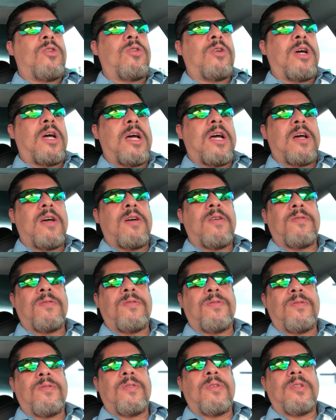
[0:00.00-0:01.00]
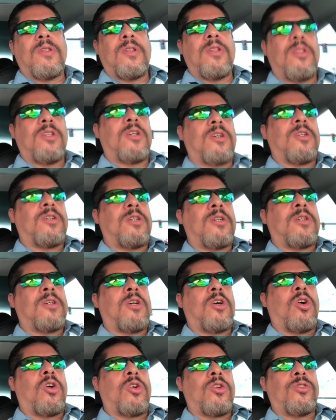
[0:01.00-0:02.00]
don't have
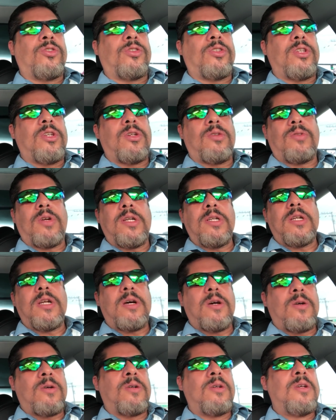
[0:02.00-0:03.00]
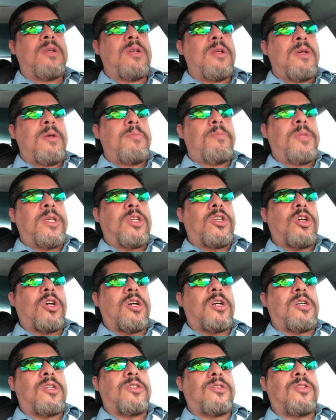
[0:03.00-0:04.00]
the auto steer right now
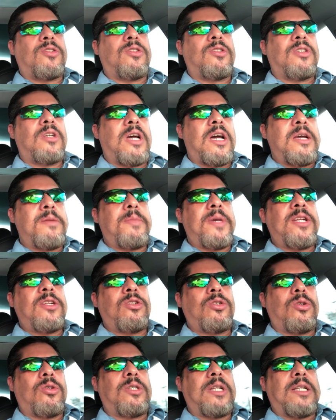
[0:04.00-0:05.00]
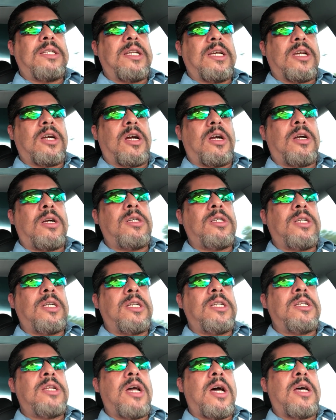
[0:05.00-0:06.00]
because I made sure that the car
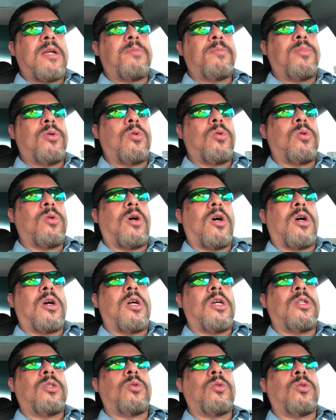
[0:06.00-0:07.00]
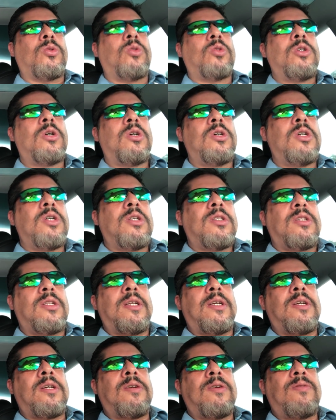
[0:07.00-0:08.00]
did not pull hard to
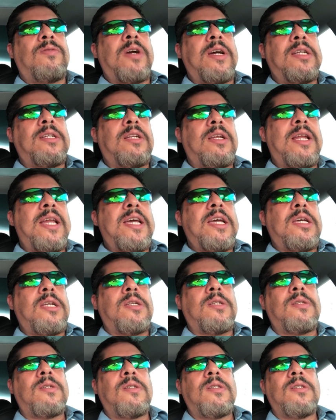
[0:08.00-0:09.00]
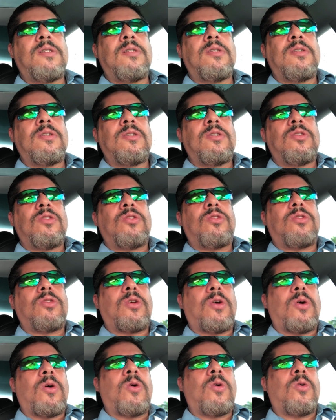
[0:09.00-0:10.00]
the right lane.
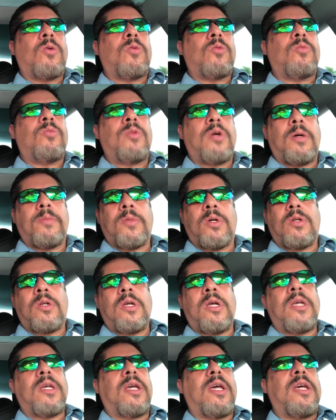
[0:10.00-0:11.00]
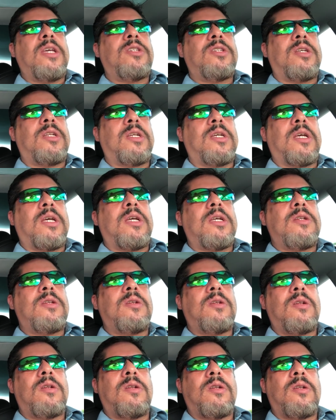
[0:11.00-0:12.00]
So I'm gonna engage it again.